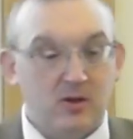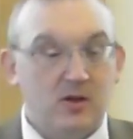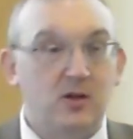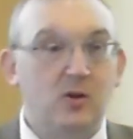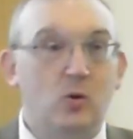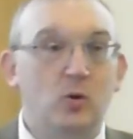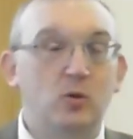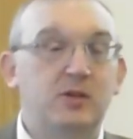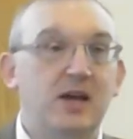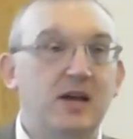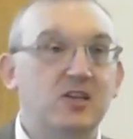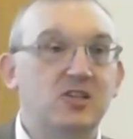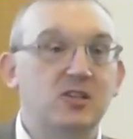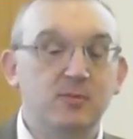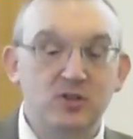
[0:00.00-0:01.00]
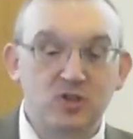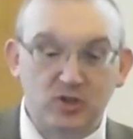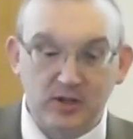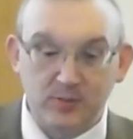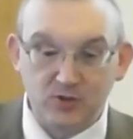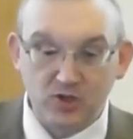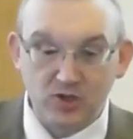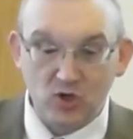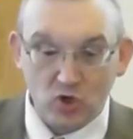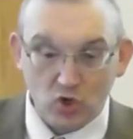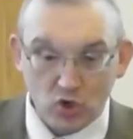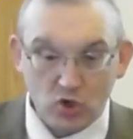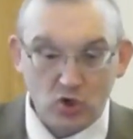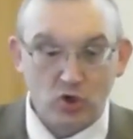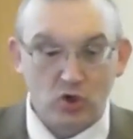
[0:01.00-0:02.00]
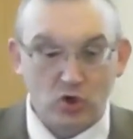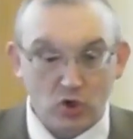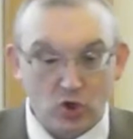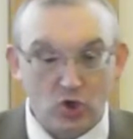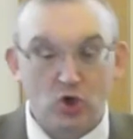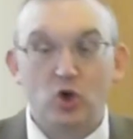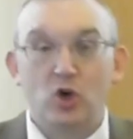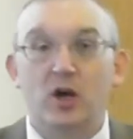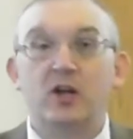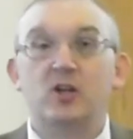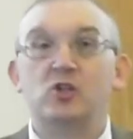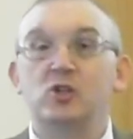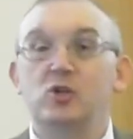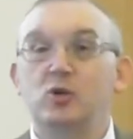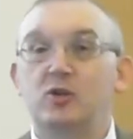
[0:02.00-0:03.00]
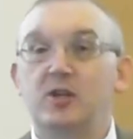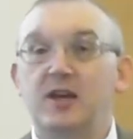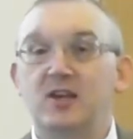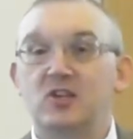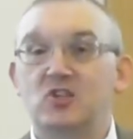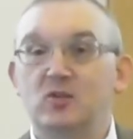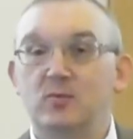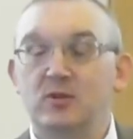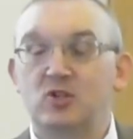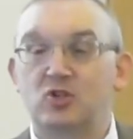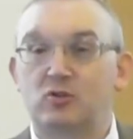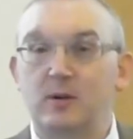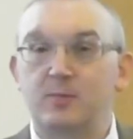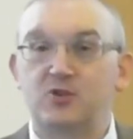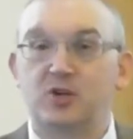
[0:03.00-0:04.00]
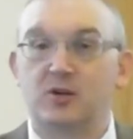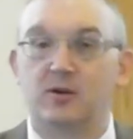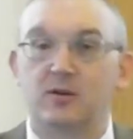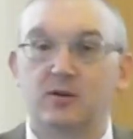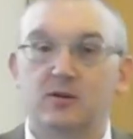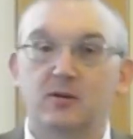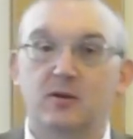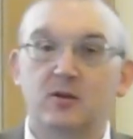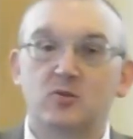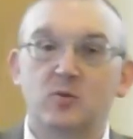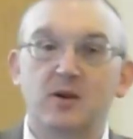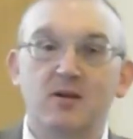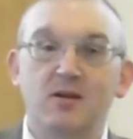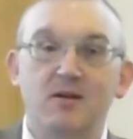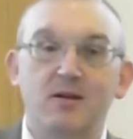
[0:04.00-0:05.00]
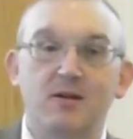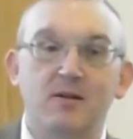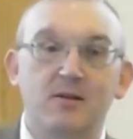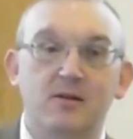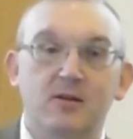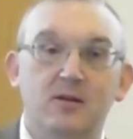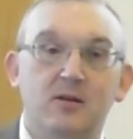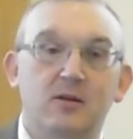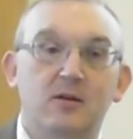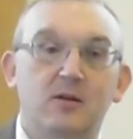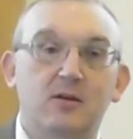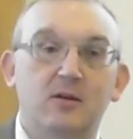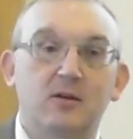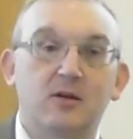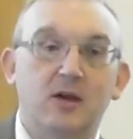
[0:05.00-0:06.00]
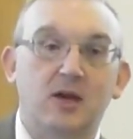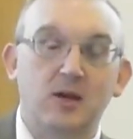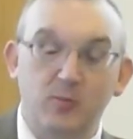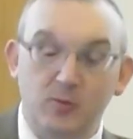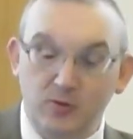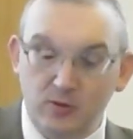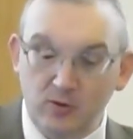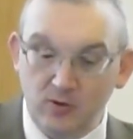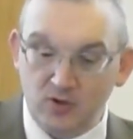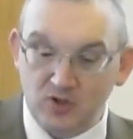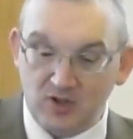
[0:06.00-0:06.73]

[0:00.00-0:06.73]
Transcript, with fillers: In Old Testament scripture and New Testament scripture, as we heard, Hebrews